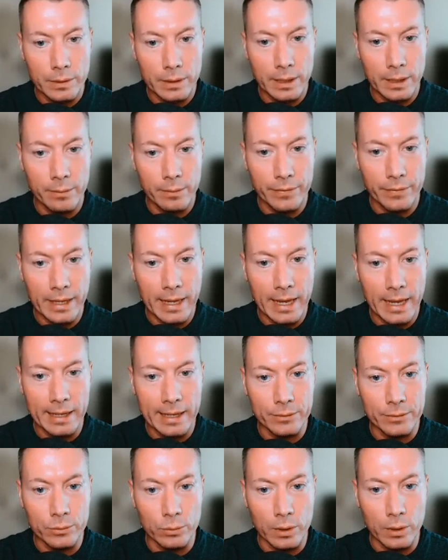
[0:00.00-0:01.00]
yeah, with a
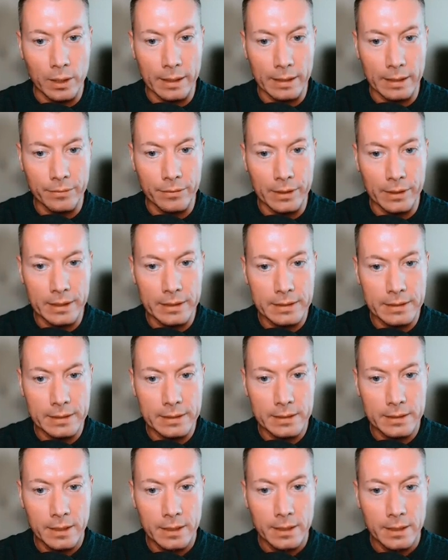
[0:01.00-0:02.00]
candle like
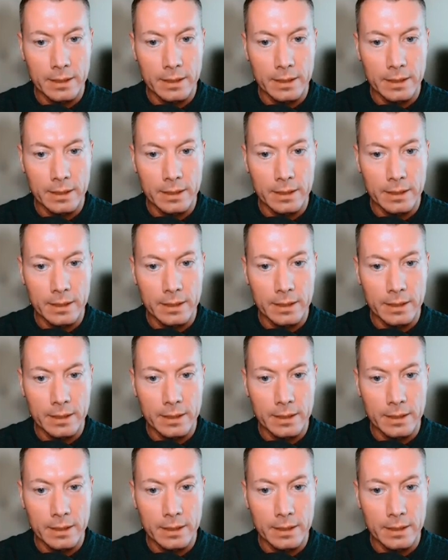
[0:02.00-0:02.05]
this,